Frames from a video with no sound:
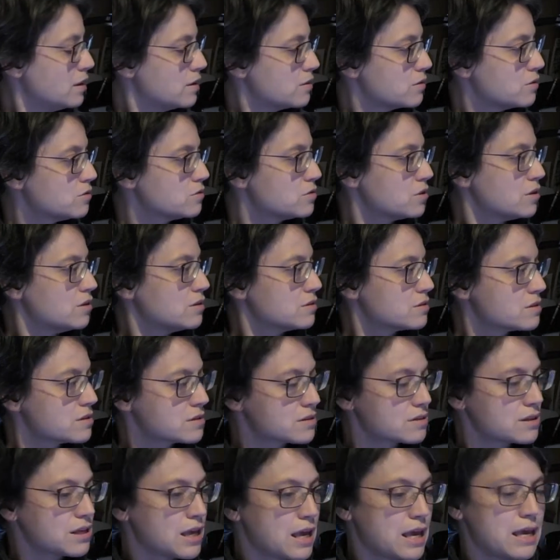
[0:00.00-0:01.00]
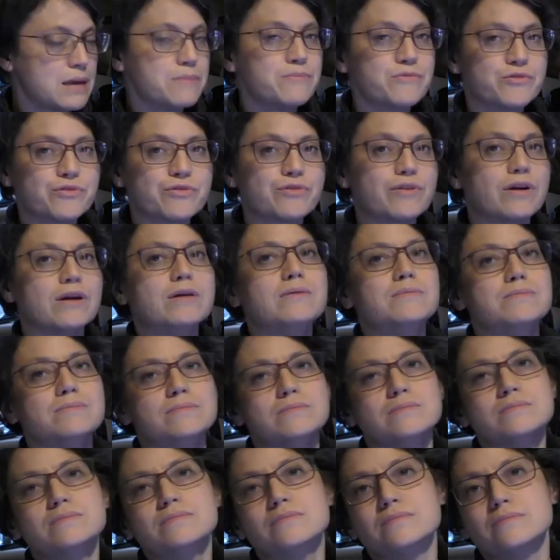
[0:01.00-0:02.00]
those all came
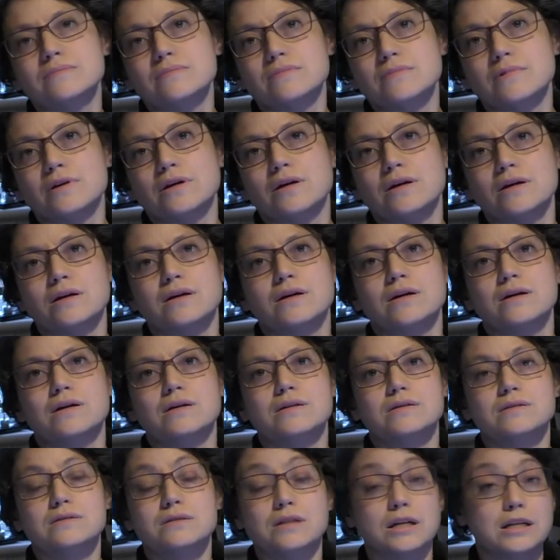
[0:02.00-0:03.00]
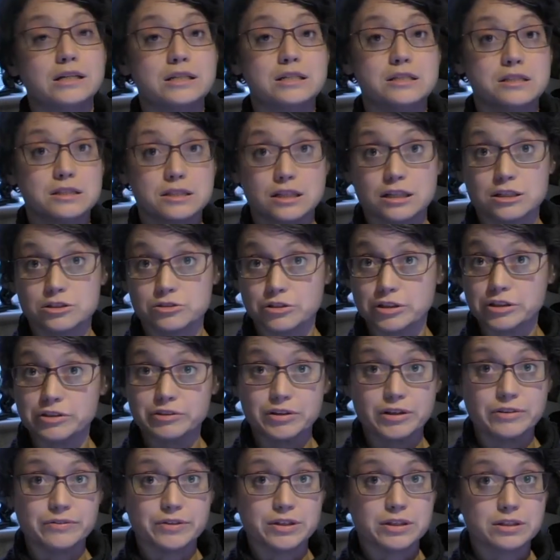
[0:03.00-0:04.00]
from 19th century
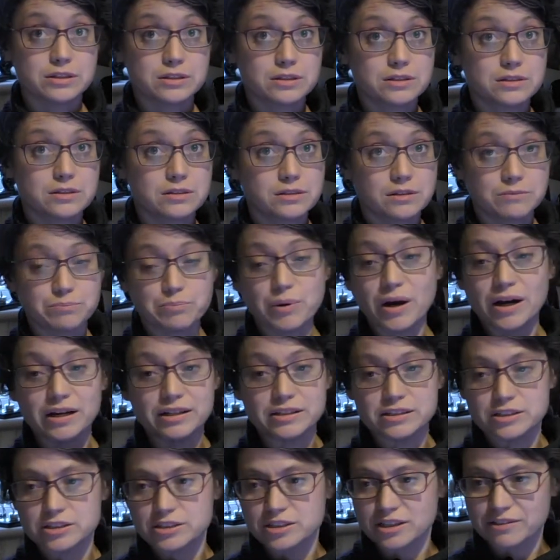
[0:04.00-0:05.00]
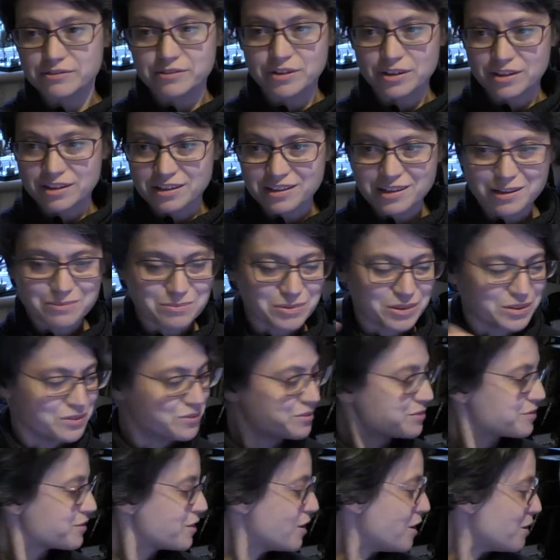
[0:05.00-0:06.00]
engravings. Punch, I've got a couple
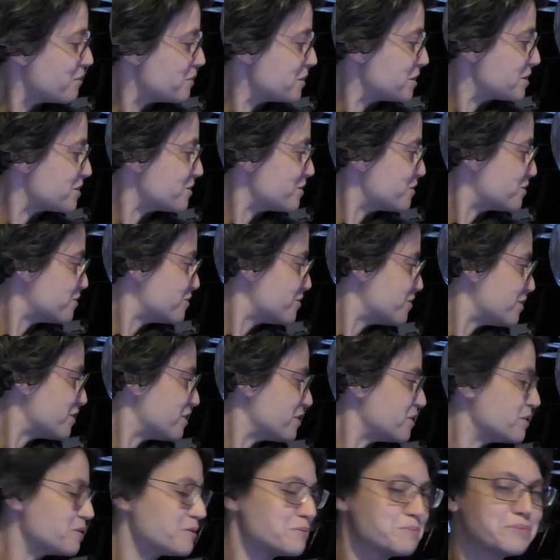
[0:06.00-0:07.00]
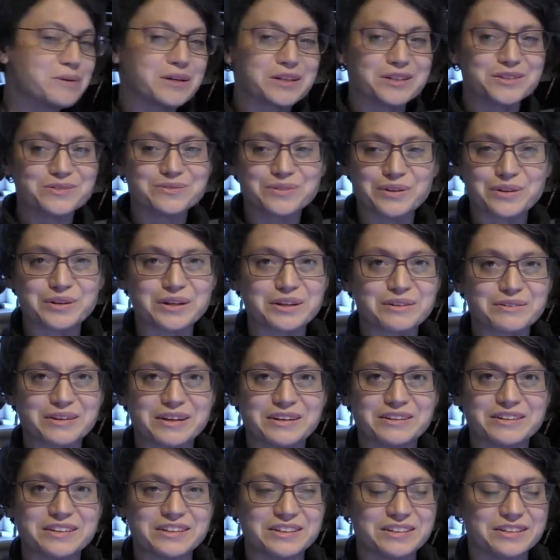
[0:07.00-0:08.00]
of copies of Punch floating
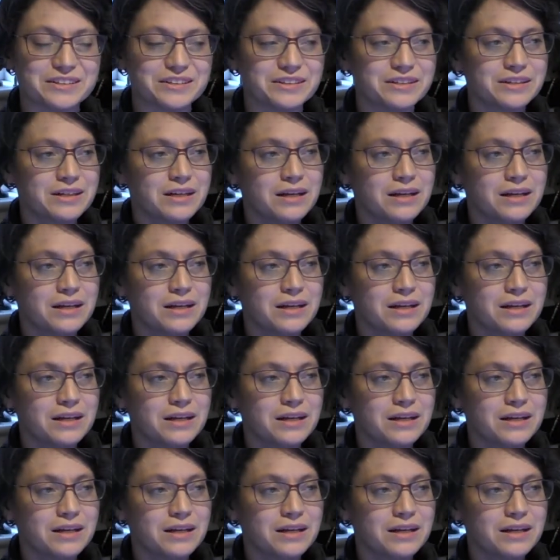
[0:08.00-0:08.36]
around here.